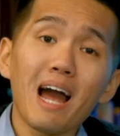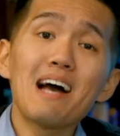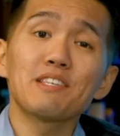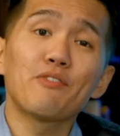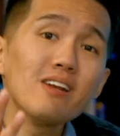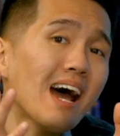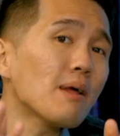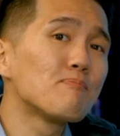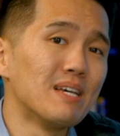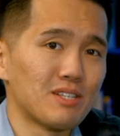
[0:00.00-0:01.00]
guys, if you're not
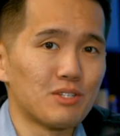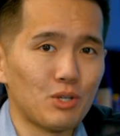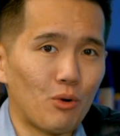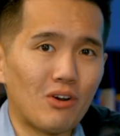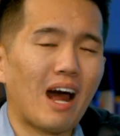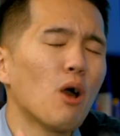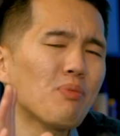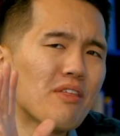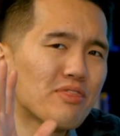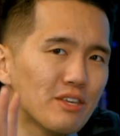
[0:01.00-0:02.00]
a business owner, I hope
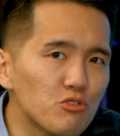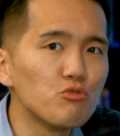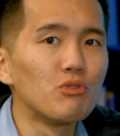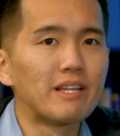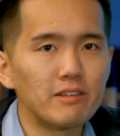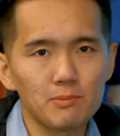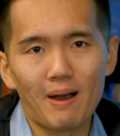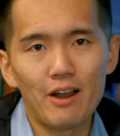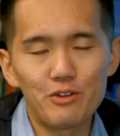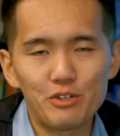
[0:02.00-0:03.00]
that this really
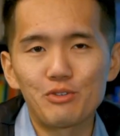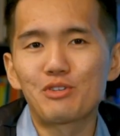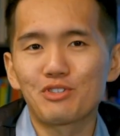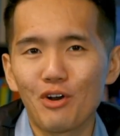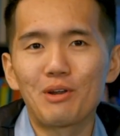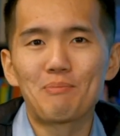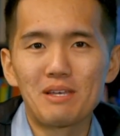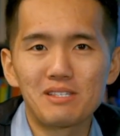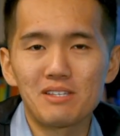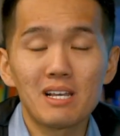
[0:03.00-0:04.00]
inspires you to start a
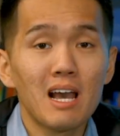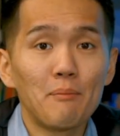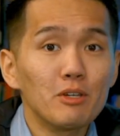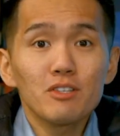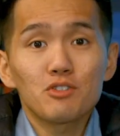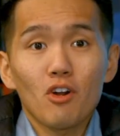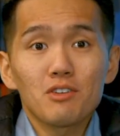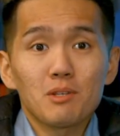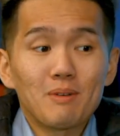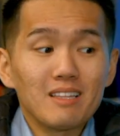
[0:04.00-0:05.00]
business. You can
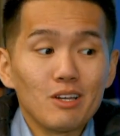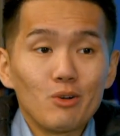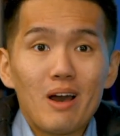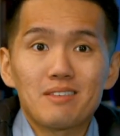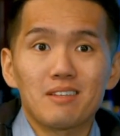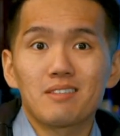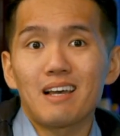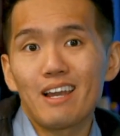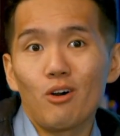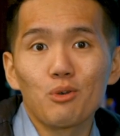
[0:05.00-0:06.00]
start something little as a
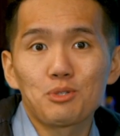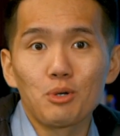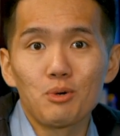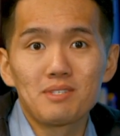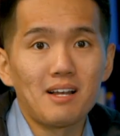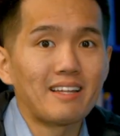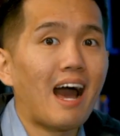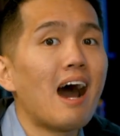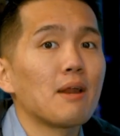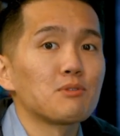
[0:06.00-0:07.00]
side hustle,
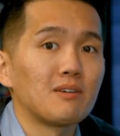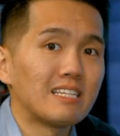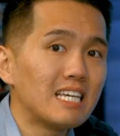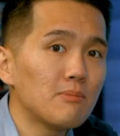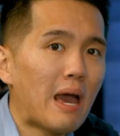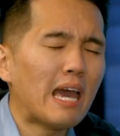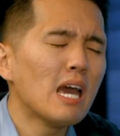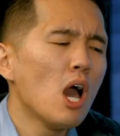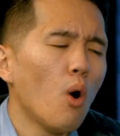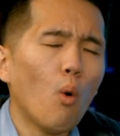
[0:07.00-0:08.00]
selling items on
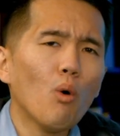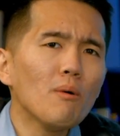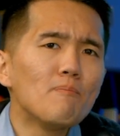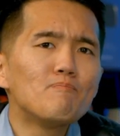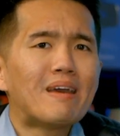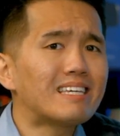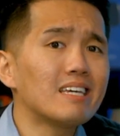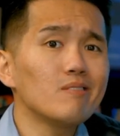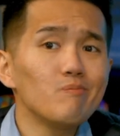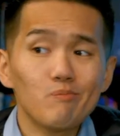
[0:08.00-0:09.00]
eBay, or
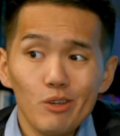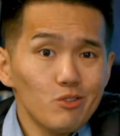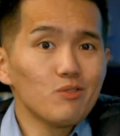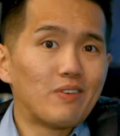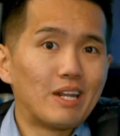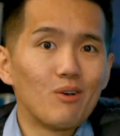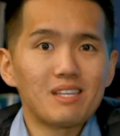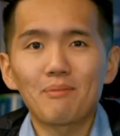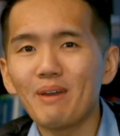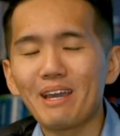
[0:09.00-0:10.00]
making YouTube videos
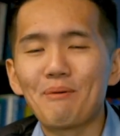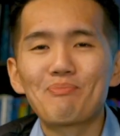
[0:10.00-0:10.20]
like me.